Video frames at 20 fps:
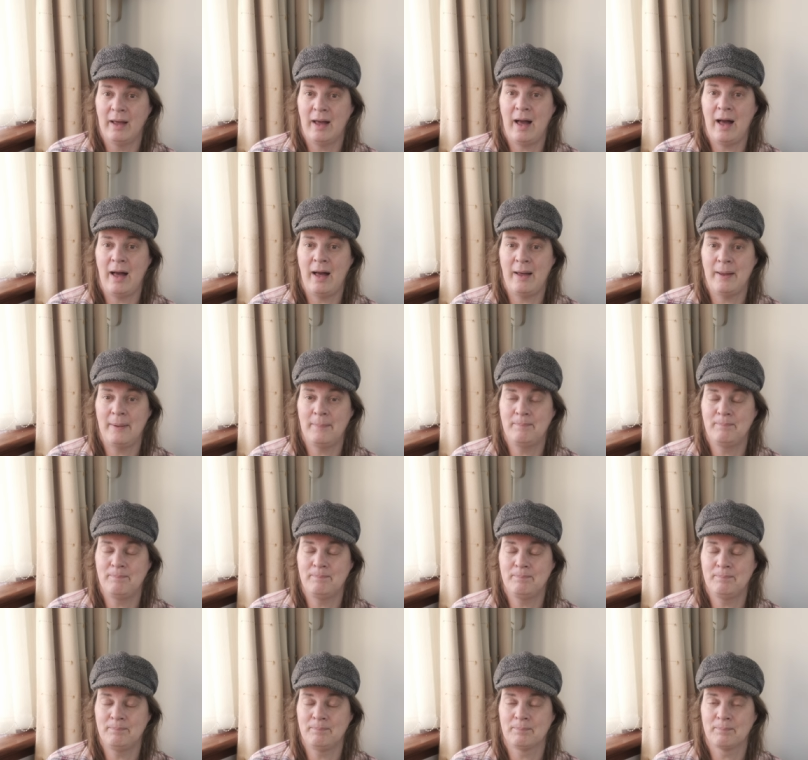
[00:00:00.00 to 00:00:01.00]

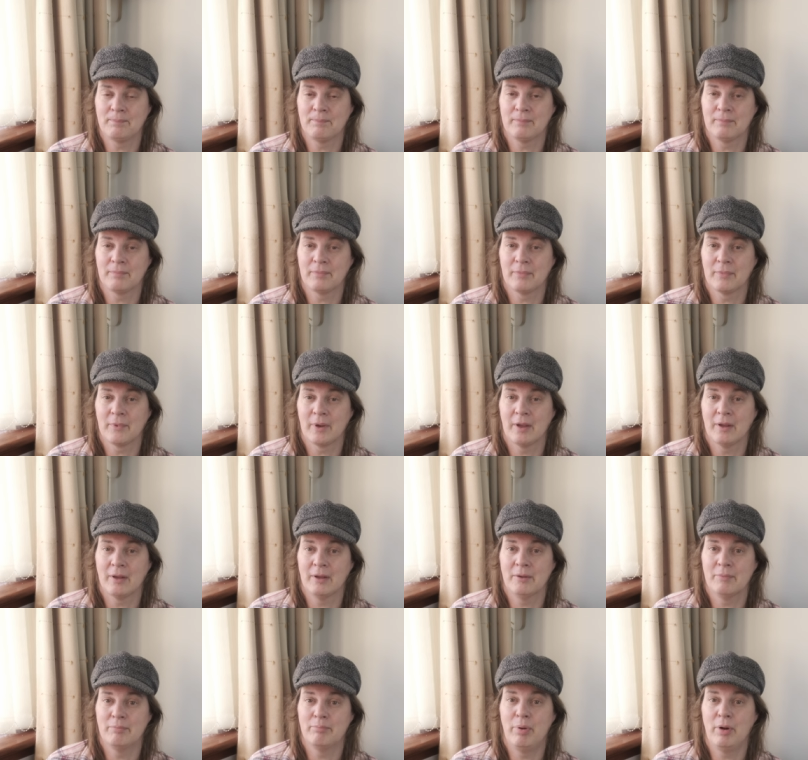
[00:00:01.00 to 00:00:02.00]
Um,
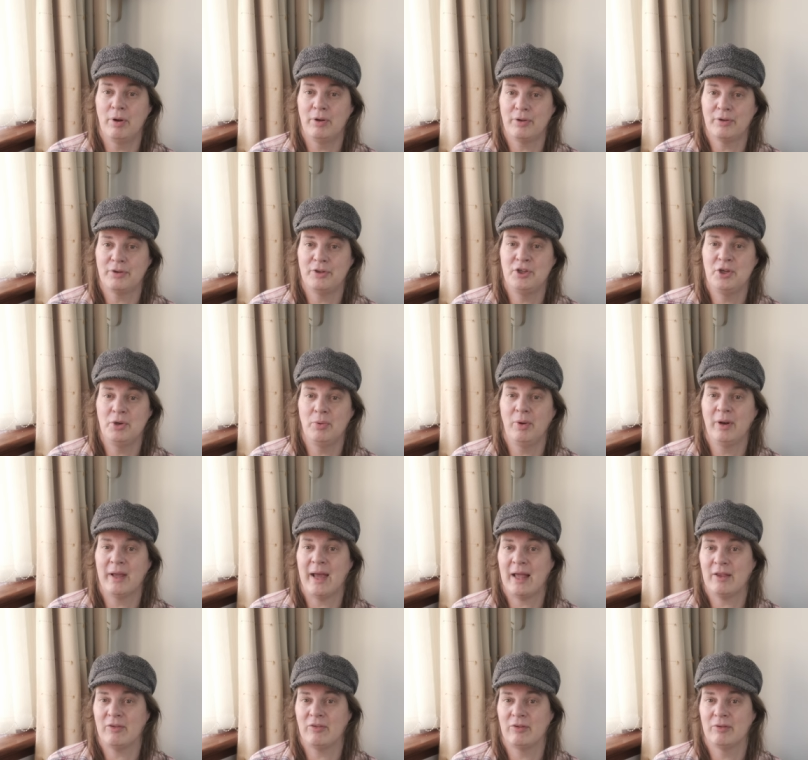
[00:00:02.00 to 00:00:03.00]
but you will
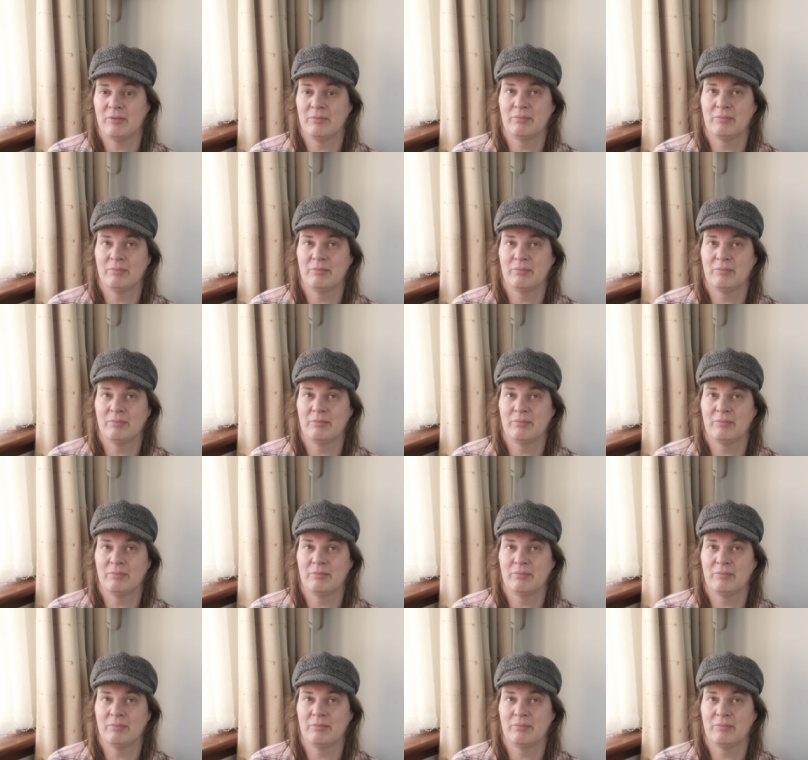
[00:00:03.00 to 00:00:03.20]
get